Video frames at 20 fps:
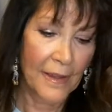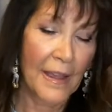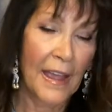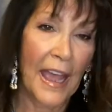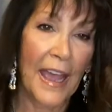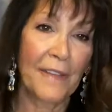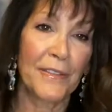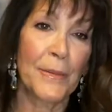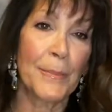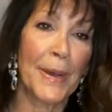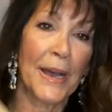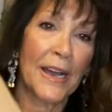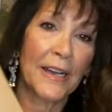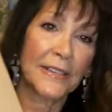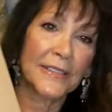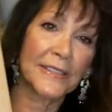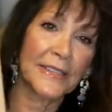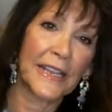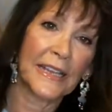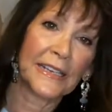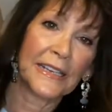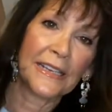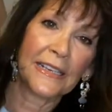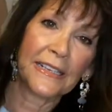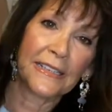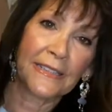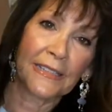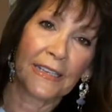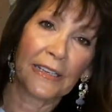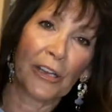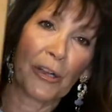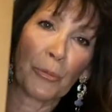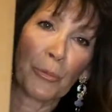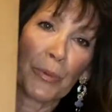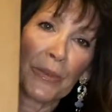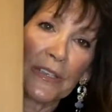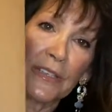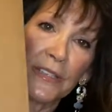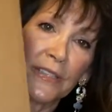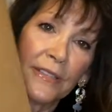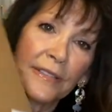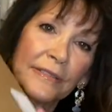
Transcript: have the box and it is unopened.